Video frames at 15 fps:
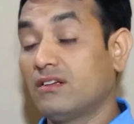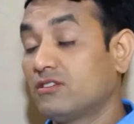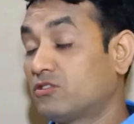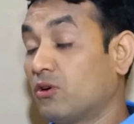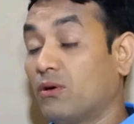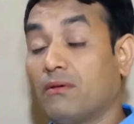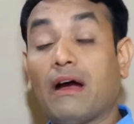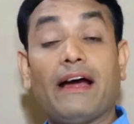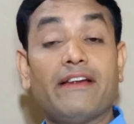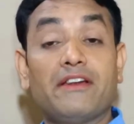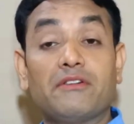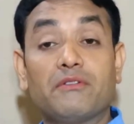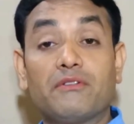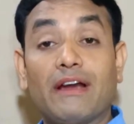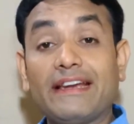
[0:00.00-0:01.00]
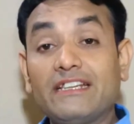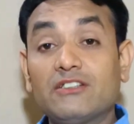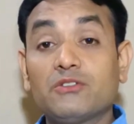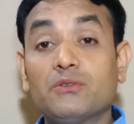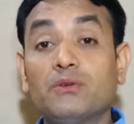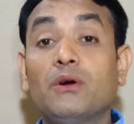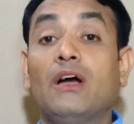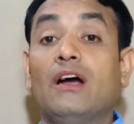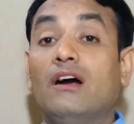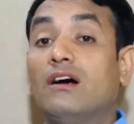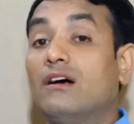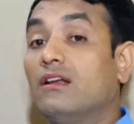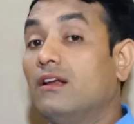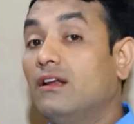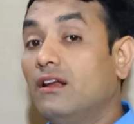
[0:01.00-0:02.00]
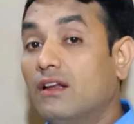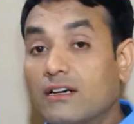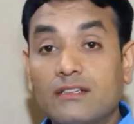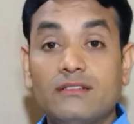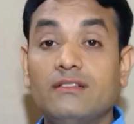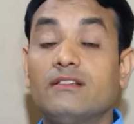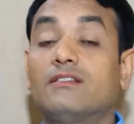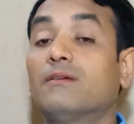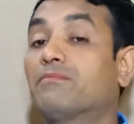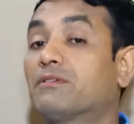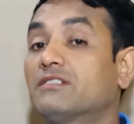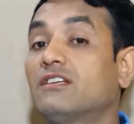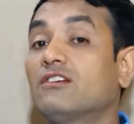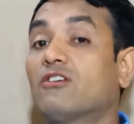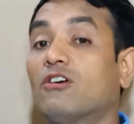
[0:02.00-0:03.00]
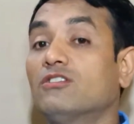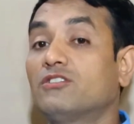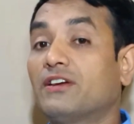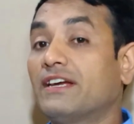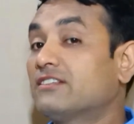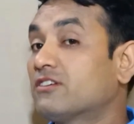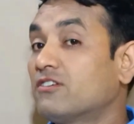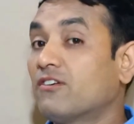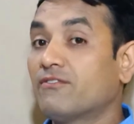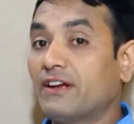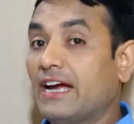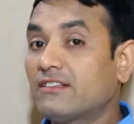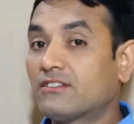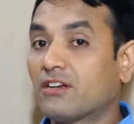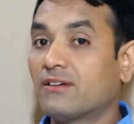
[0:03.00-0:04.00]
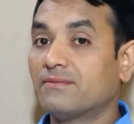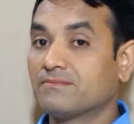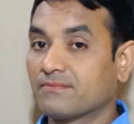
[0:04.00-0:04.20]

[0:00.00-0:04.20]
So are you ready to learn the present conjugation of être?